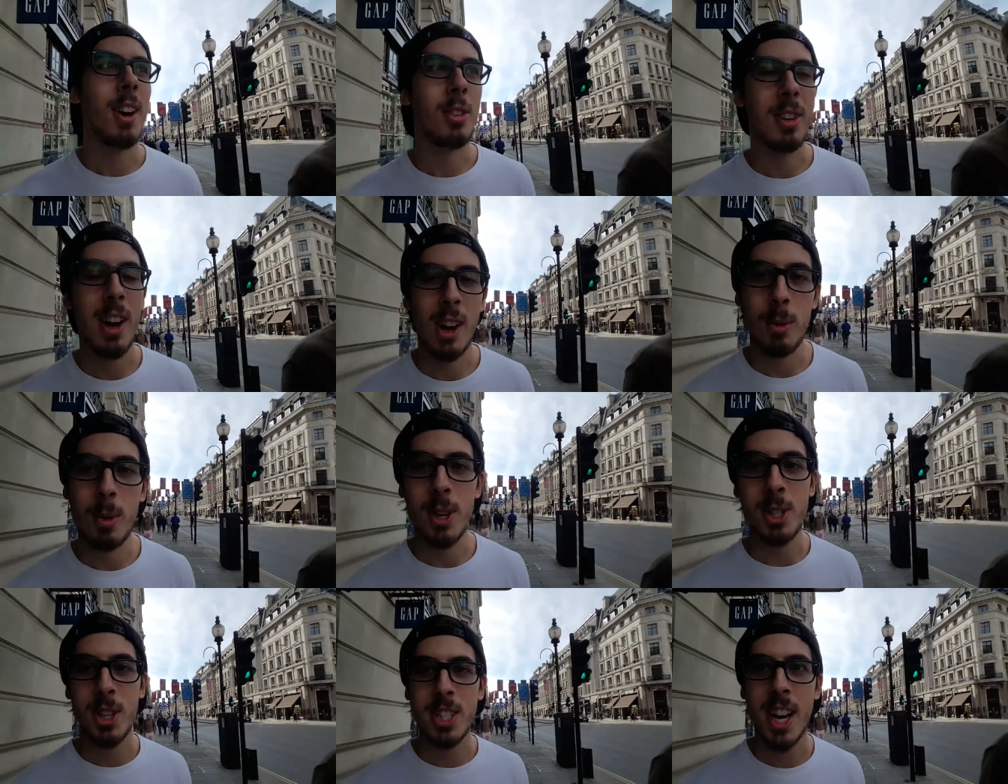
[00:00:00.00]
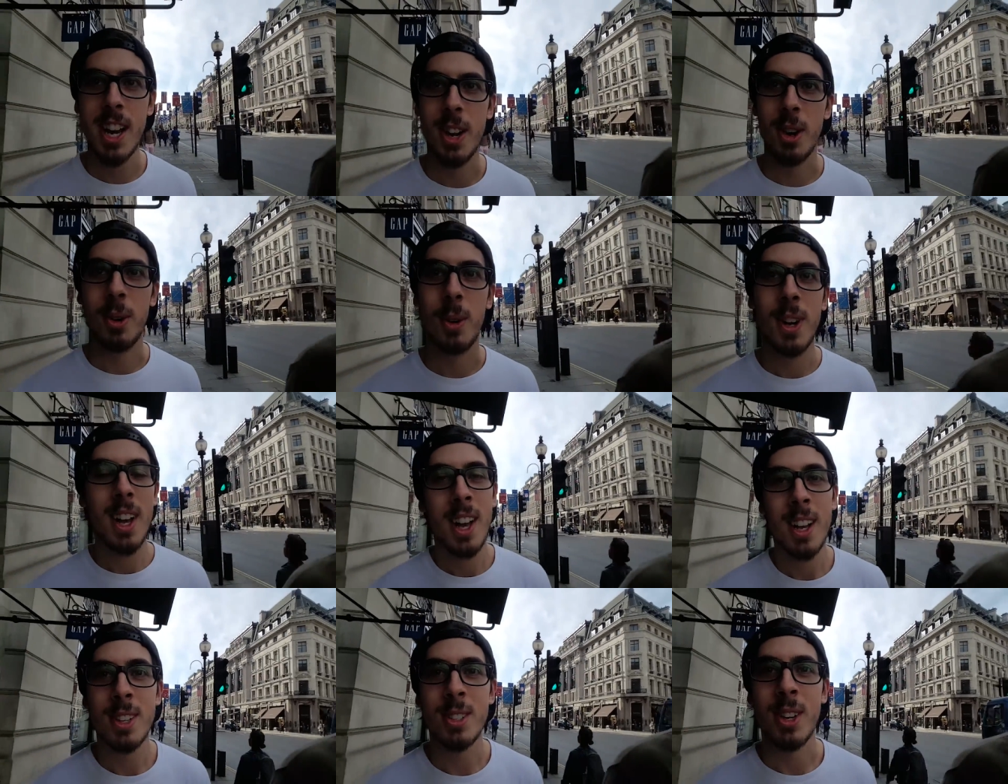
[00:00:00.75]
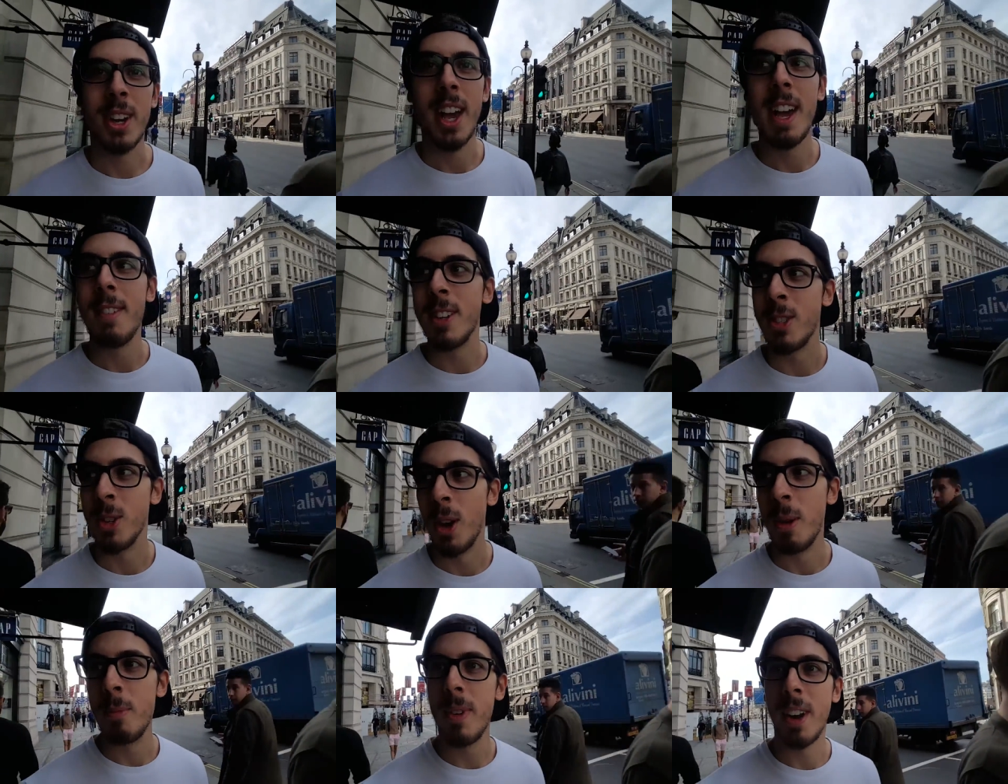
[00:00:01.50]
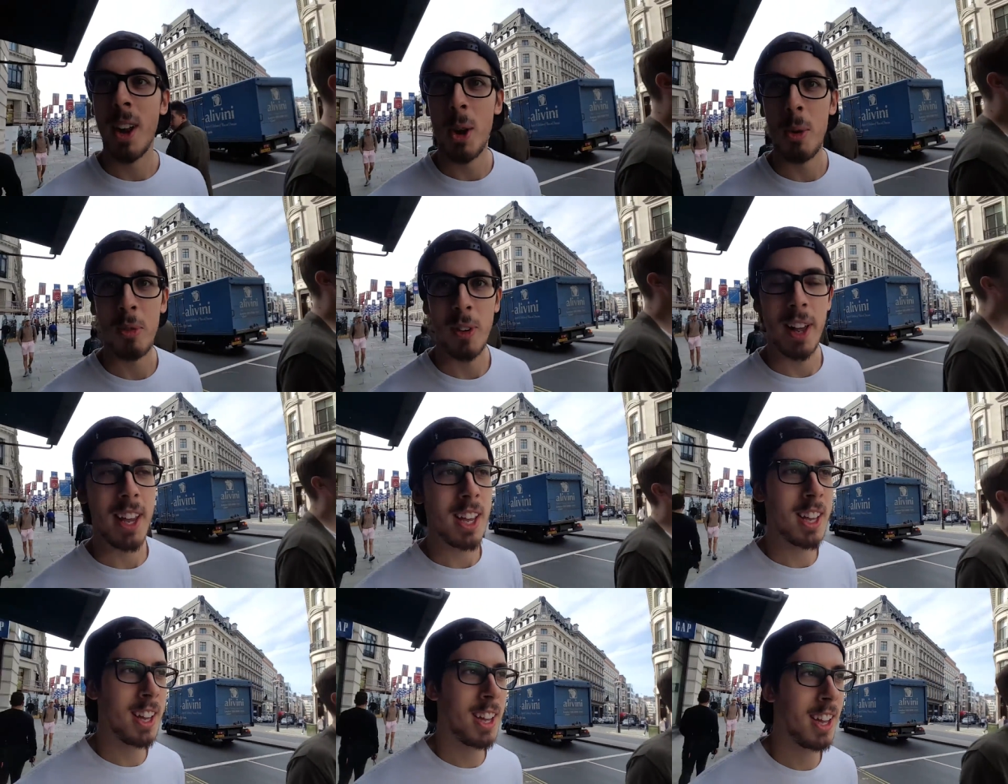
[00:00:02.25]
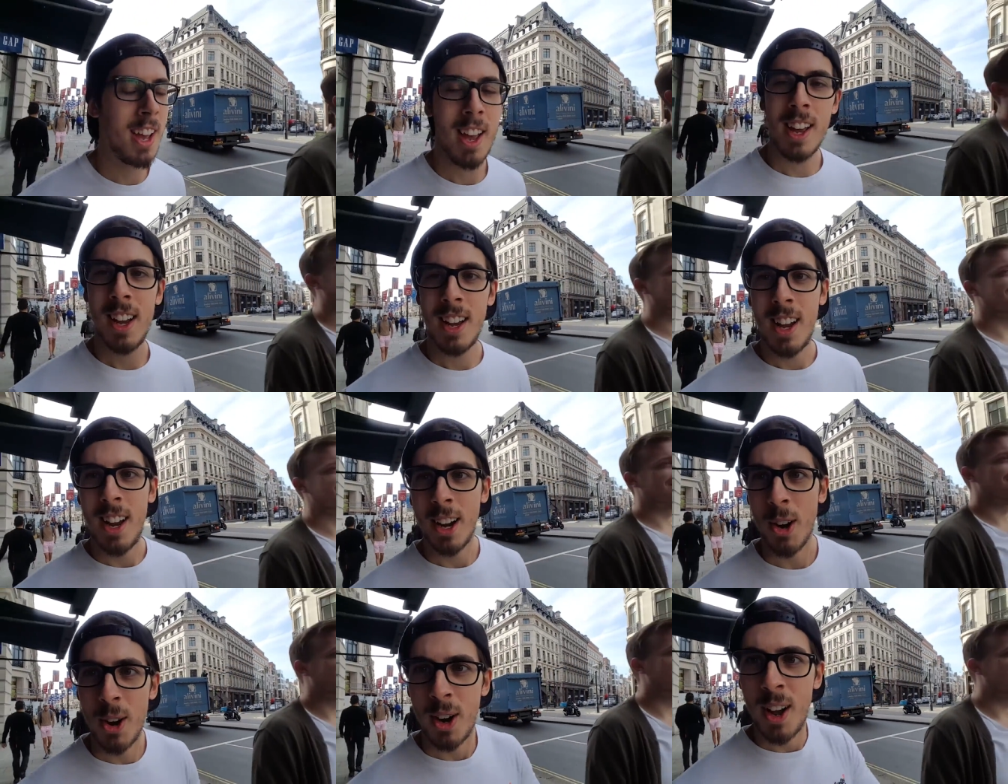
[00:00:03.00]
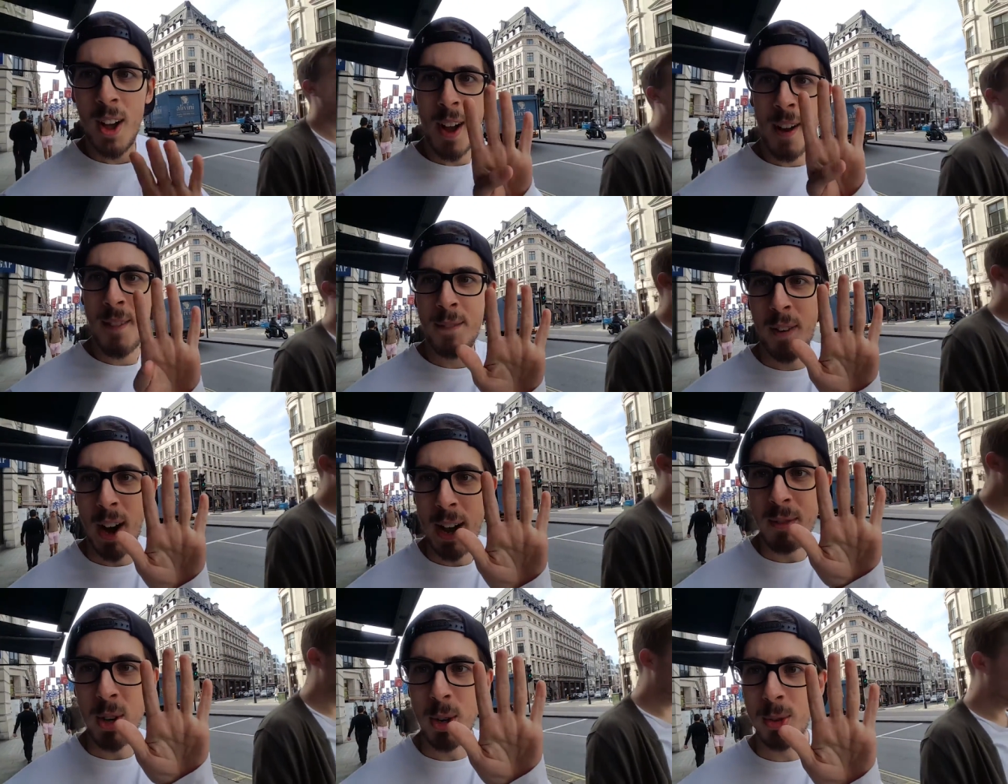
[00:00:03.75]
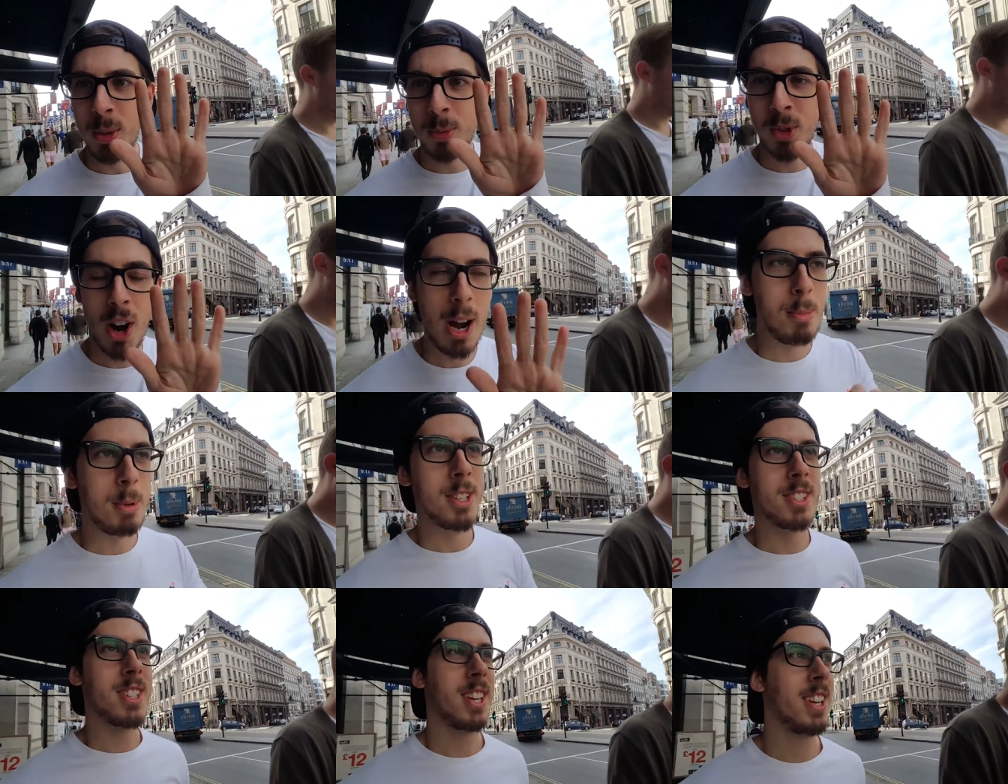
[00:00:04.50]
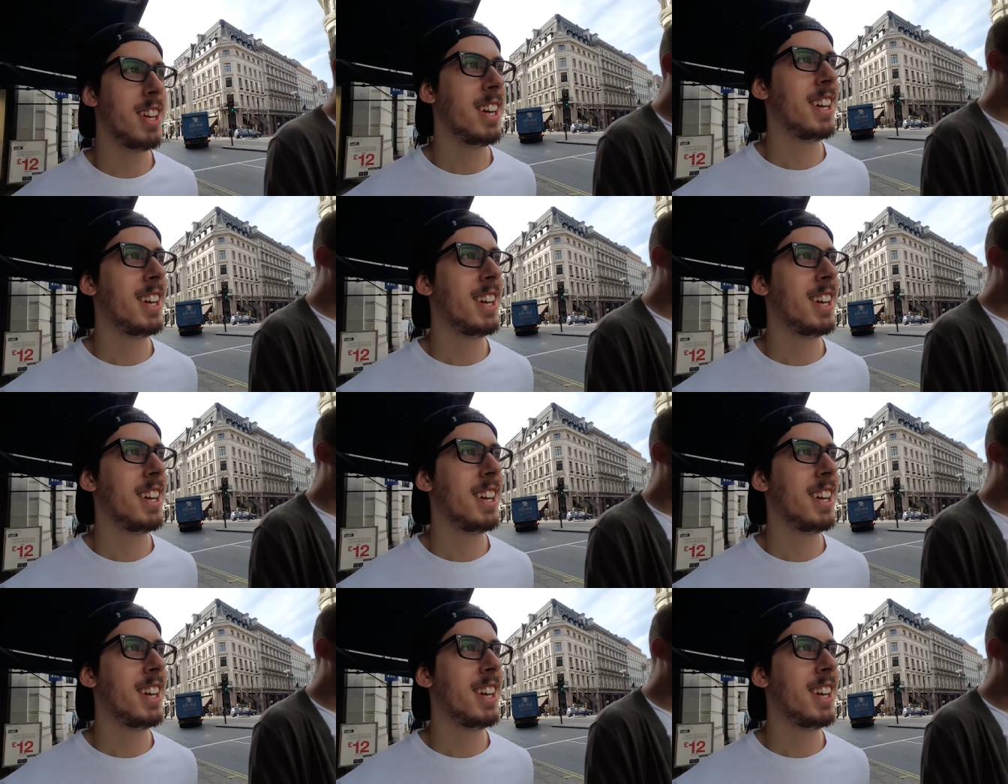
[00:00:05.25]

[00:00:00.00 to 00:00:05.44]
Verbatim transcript: I was like, "What's will watch your channel. So I gave it to him and hopefully I got five new subscribers.